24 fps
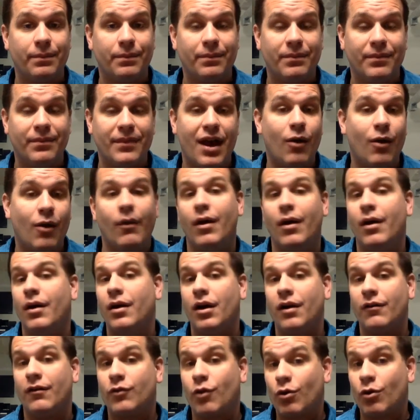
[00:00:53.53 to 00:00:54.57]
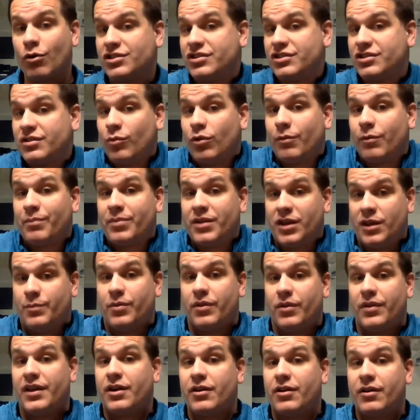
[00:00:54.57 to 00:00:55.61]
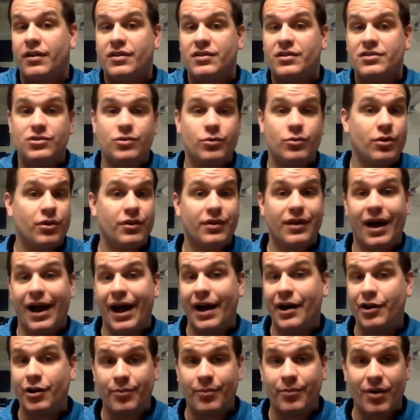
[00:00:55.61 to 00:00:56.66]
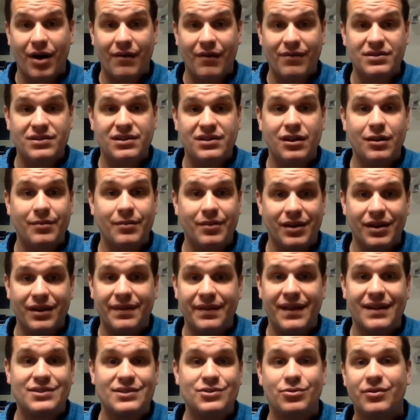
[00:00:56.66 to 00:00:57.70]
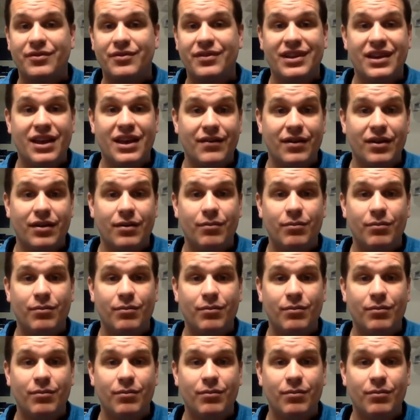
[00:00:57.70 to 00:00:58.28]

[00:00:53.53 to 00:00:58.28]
Now, of course, the more people that are in the store, the higher your profit's going to be. That's sort of a given.